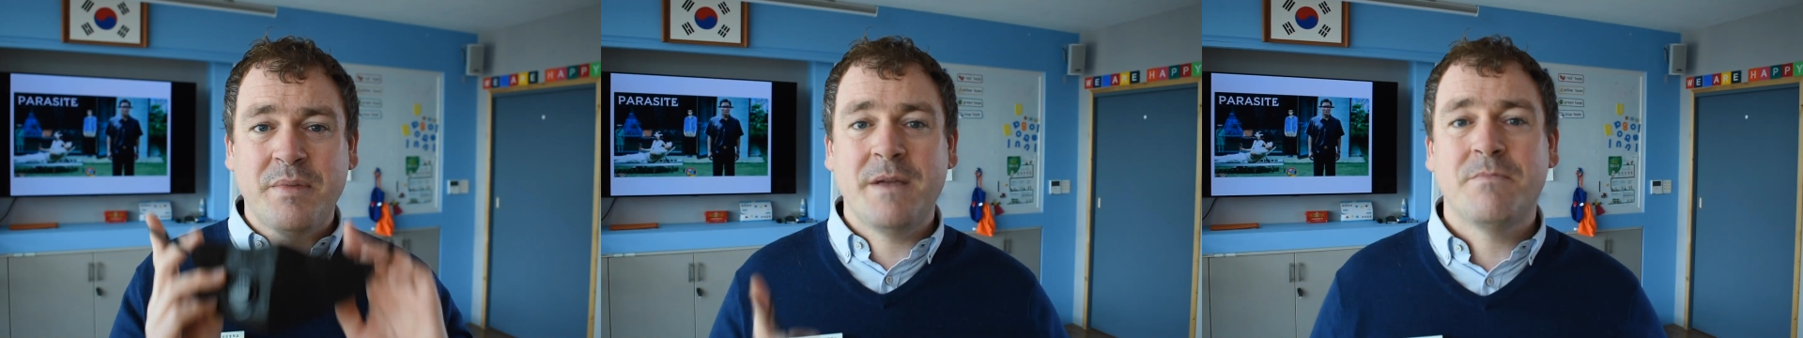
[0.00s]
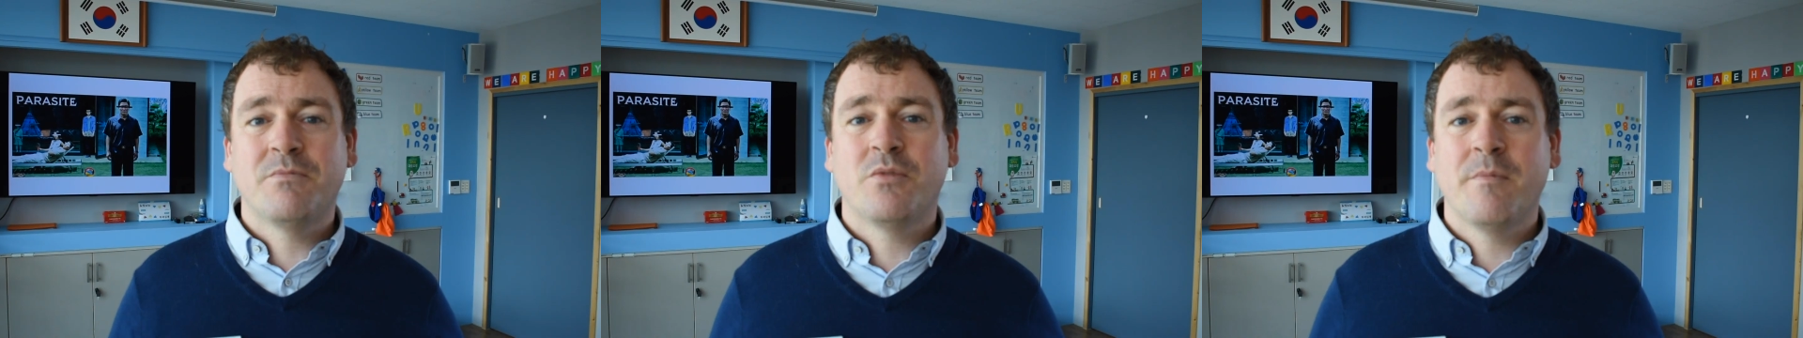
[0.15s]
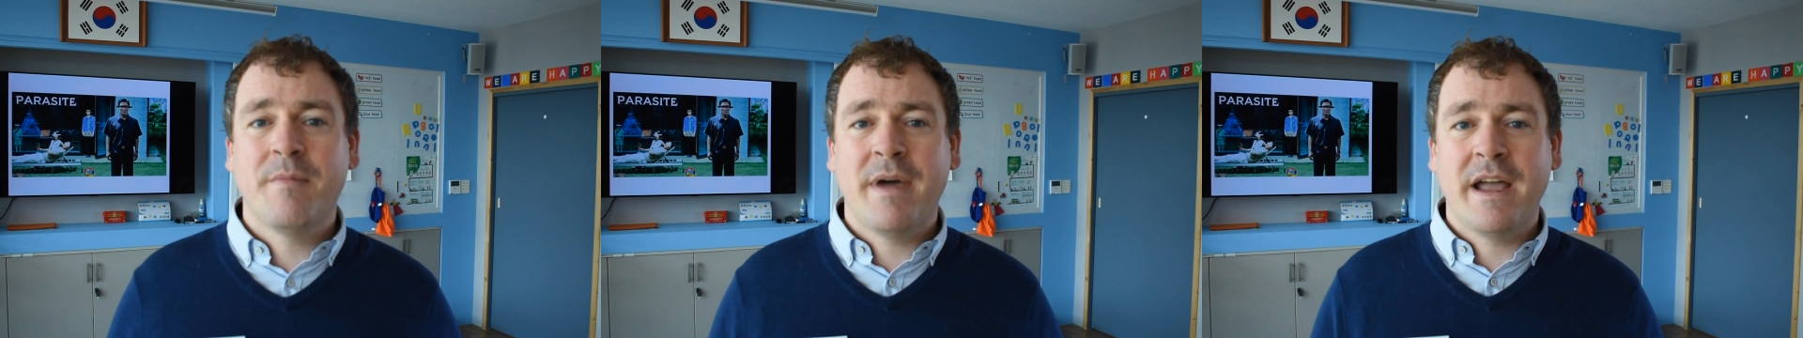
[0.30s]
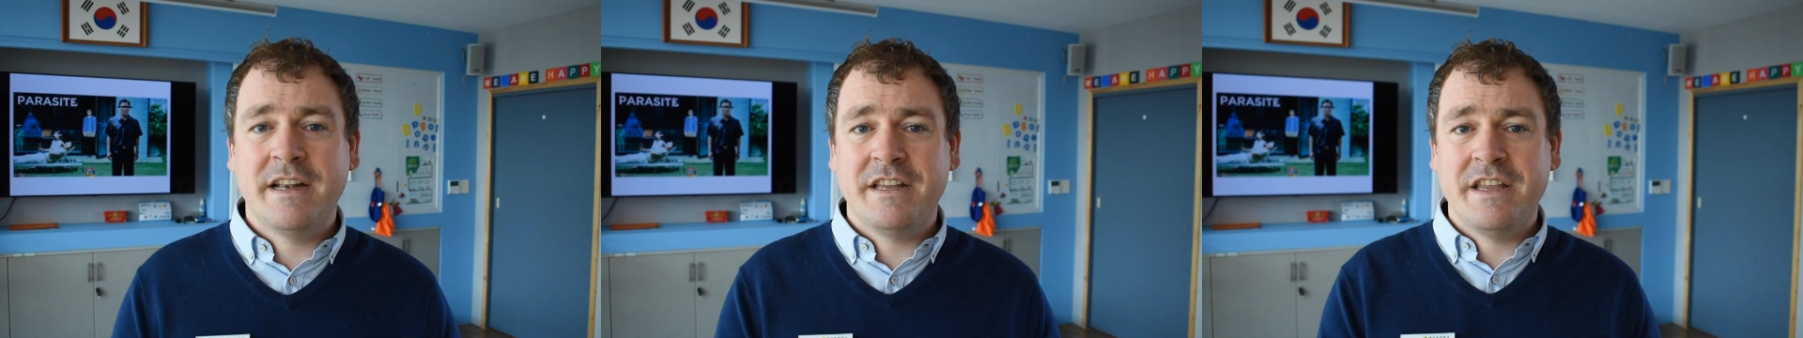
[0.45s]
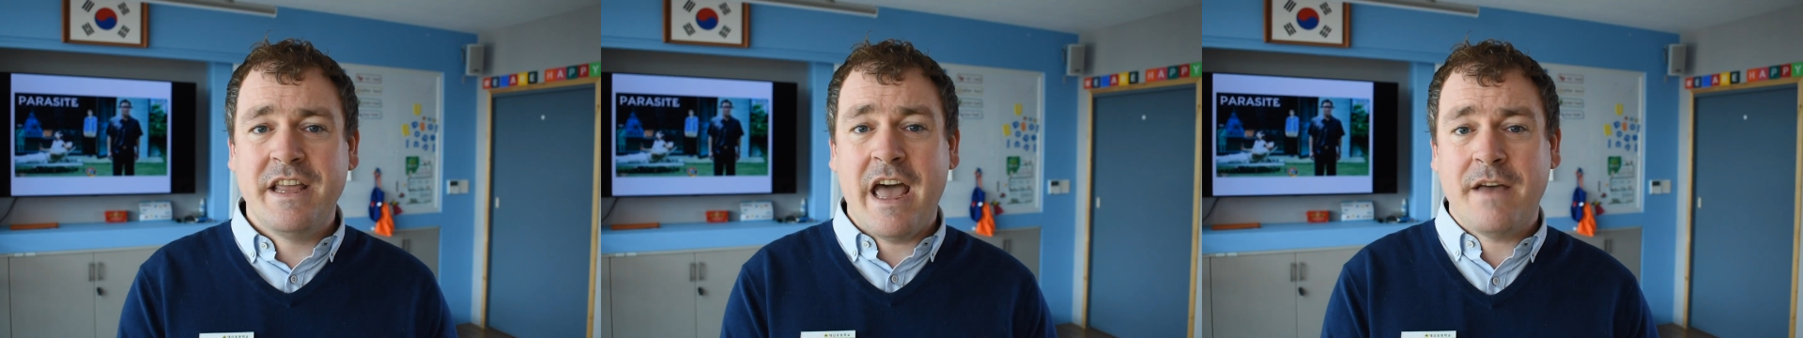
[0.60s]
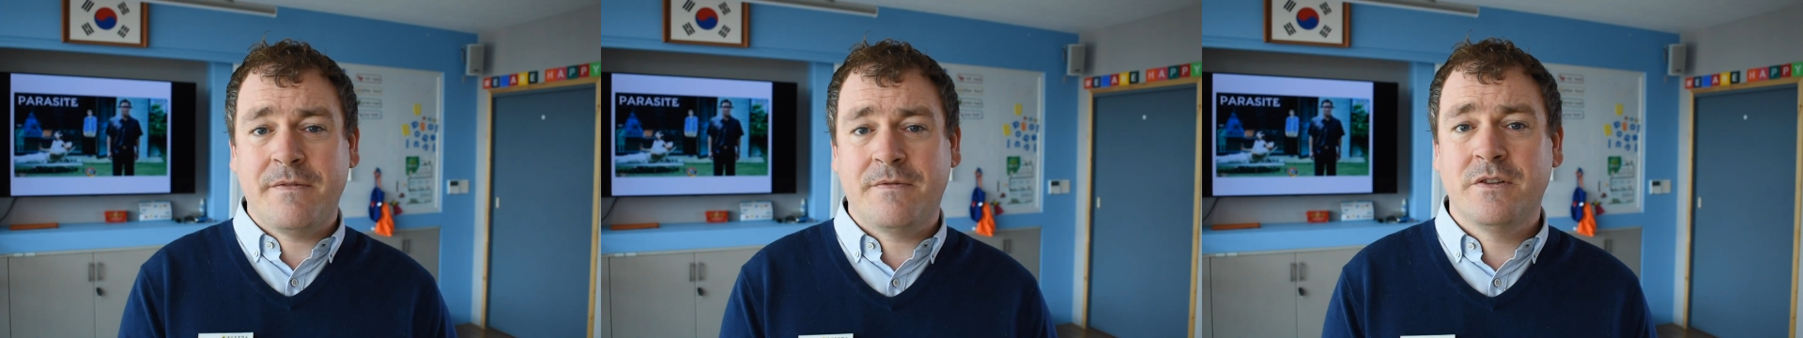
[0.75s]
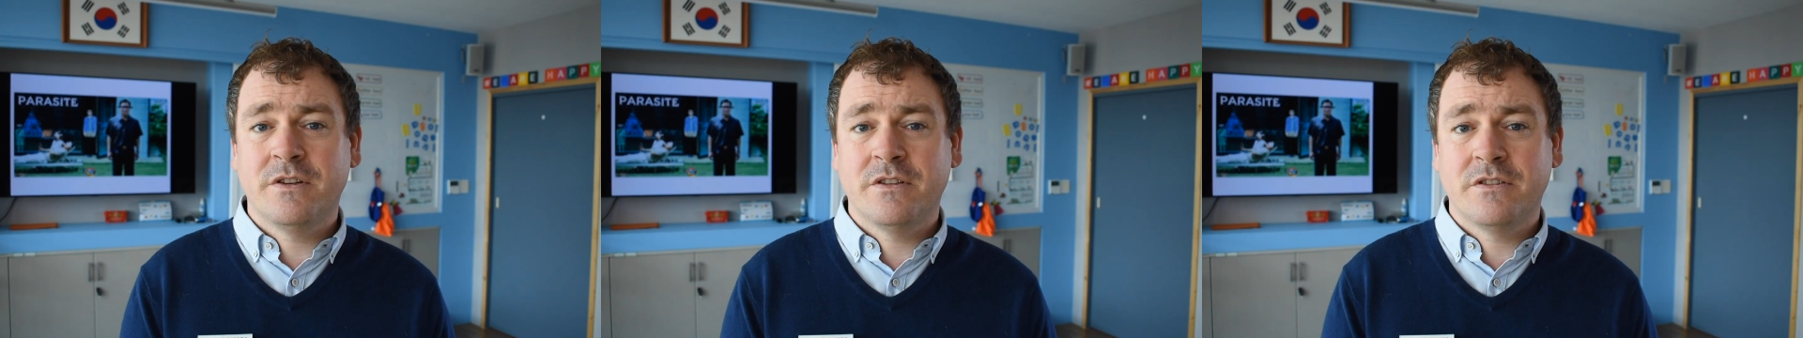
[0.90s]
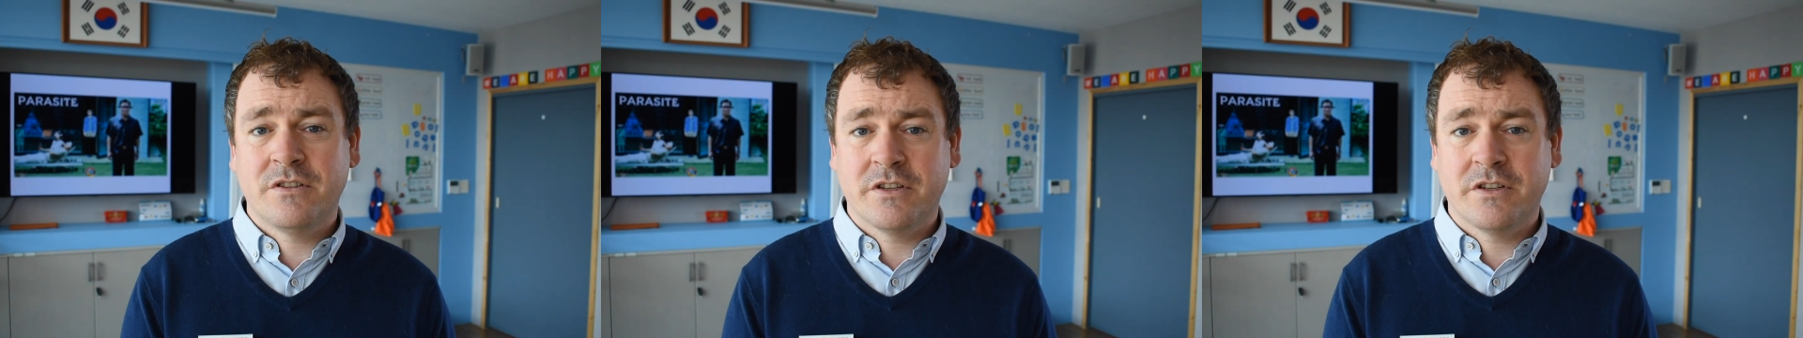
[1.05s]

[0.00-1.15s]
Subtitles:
people made the effort